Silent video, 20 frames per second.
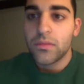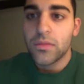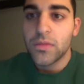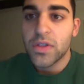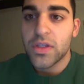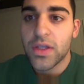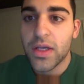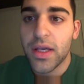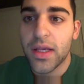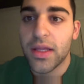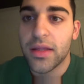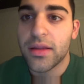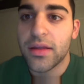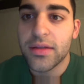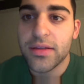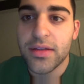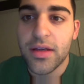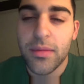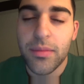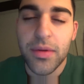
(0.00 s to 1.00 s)
I'm just gonna eat
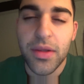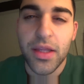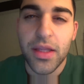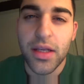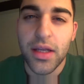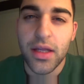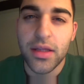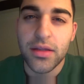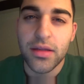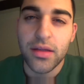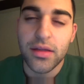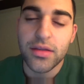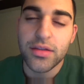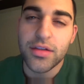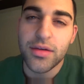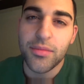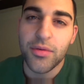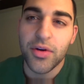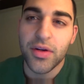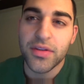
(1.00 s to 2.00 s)
this up and then head to the
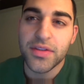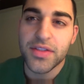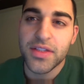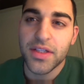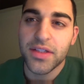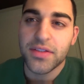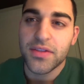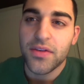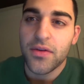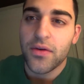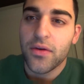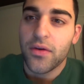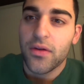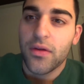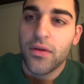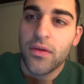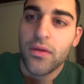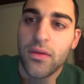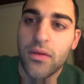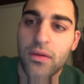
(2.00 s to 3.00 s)
gym around
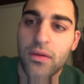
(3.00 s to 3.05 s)
6:30.